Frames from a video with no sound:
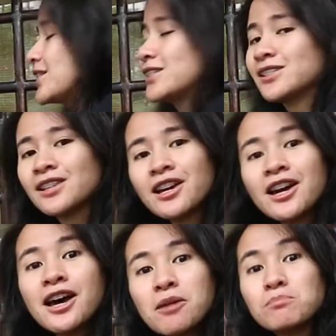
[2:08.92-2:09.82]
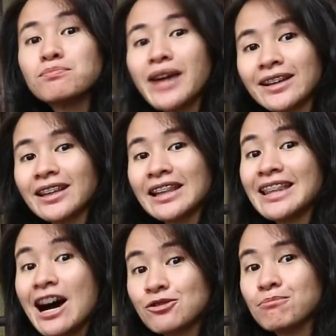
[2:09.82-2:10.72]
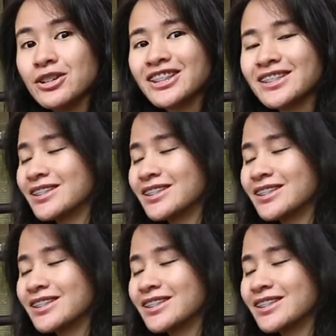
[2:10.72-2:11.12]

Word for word: is practically the output.